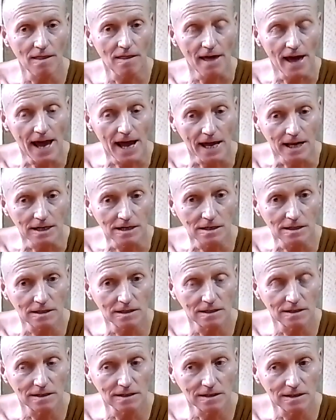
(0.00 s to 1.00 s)

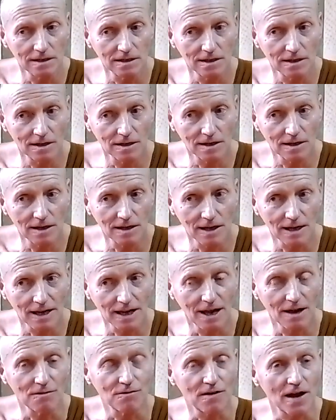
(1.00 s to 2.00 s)
eventually, it
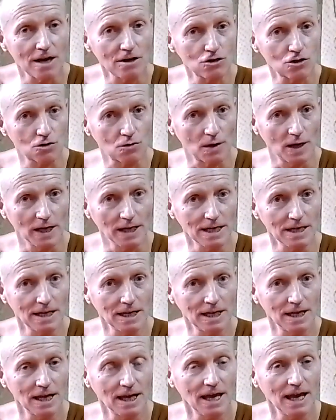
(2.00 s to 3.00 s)
actually
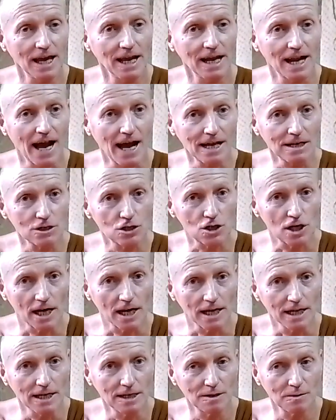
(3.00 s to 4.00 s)
becomes the norm
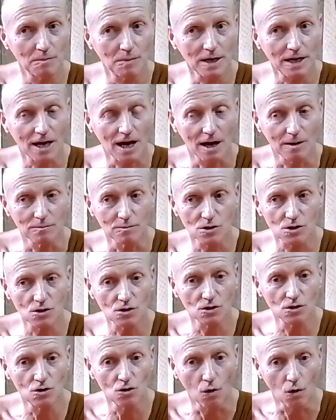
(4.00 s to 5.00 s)
and
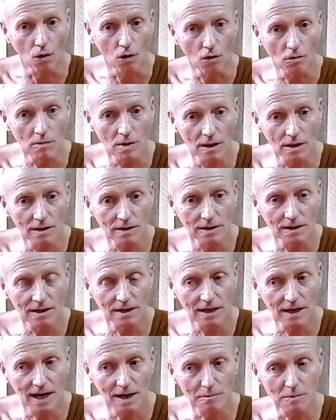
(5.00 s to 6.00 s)
becomes
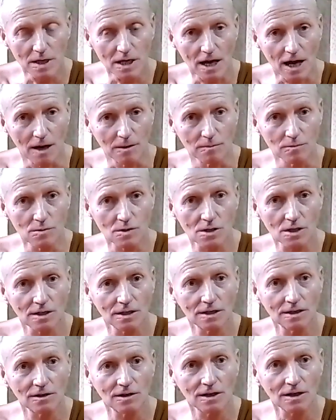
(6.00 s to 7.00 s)
comfortable.
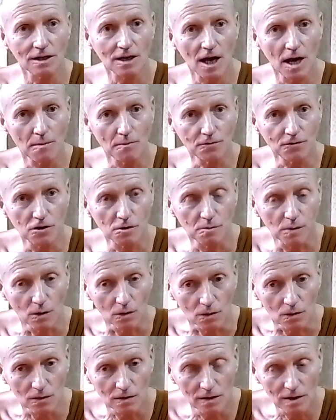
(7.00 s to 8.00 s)
And you realize and
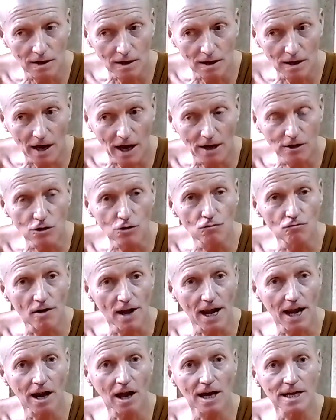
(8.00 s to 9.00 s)
see the
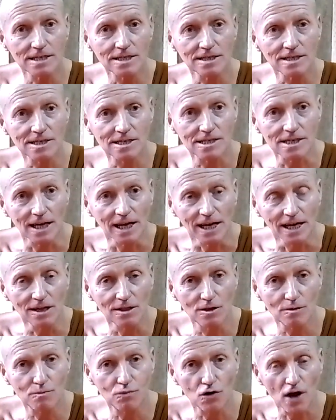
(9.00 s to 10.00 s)
practical reasons
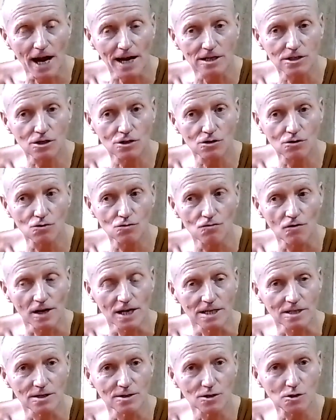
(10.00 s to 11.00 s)
behind it.
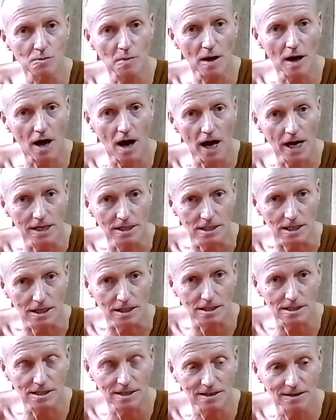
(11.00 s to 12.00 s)
This is the same
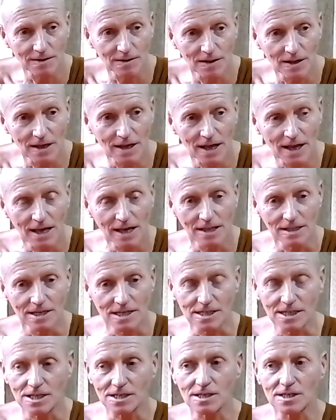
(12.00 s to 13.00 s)
with the meditation
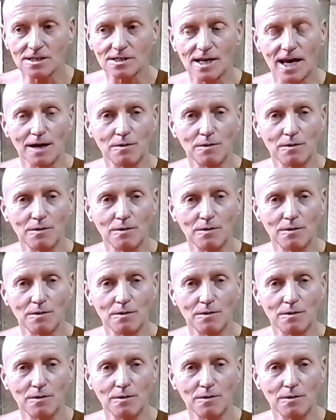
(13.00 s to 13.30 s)
posture.